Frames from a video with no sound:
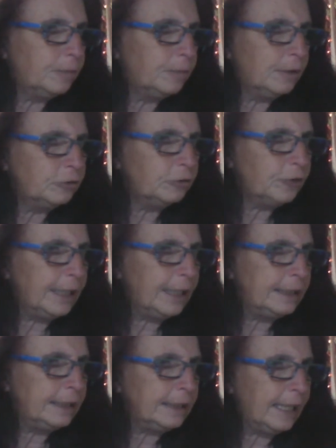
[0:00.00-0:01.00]
well
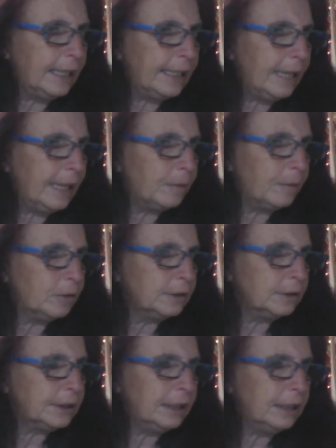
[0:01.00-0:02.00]
drained and kept
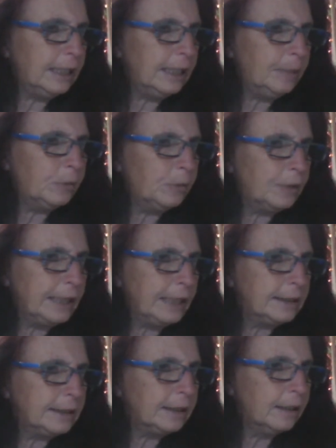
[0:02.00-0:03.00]
constantly
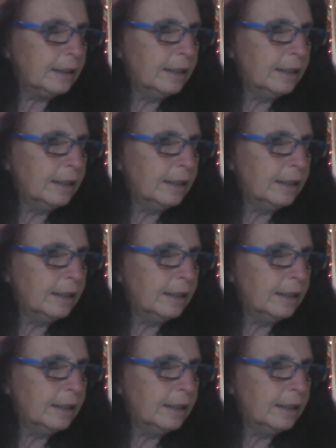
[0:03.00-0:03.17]
moist.